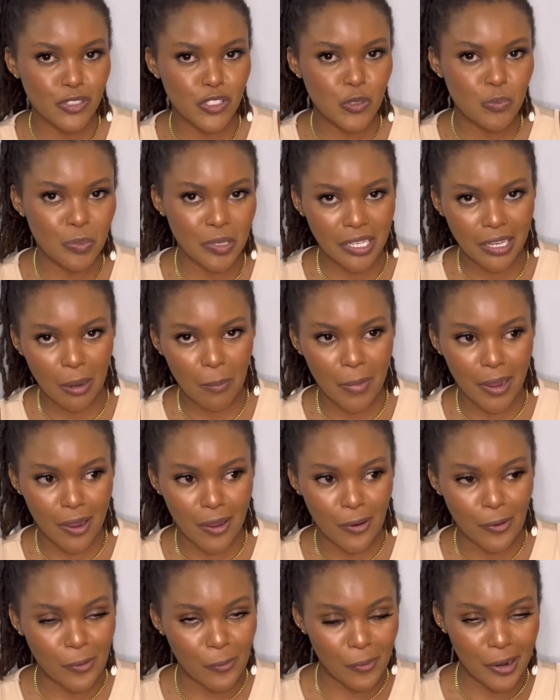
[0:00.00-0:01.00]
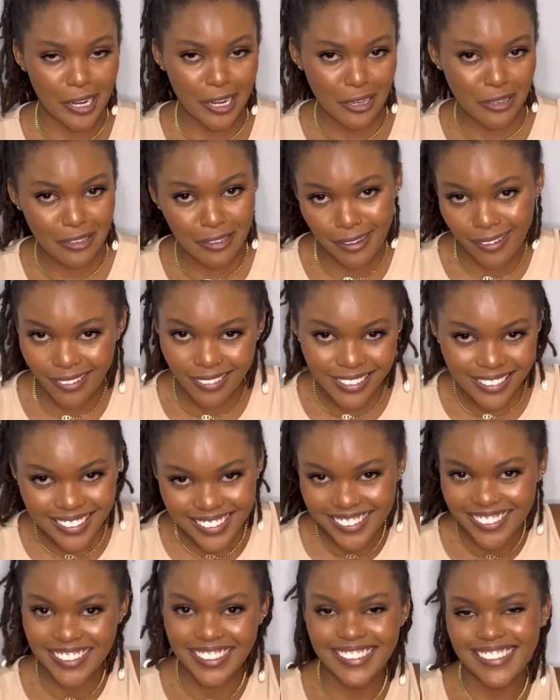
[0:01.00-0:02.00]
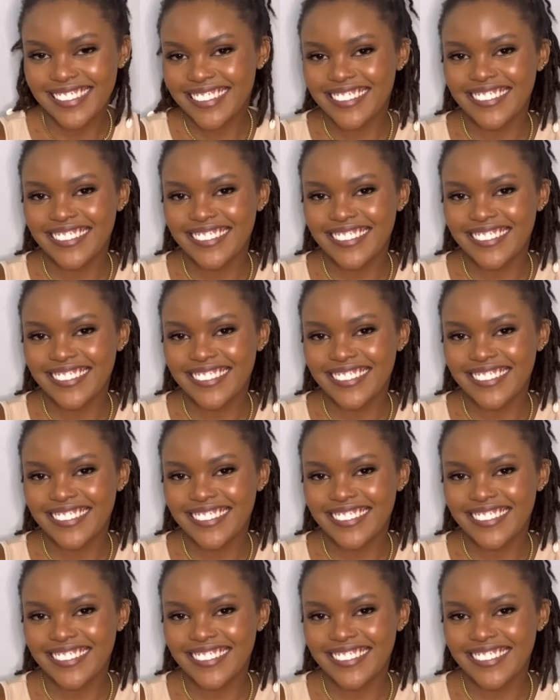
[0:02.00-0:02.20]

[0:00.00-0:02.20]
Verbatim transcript: speak about or when are you going going,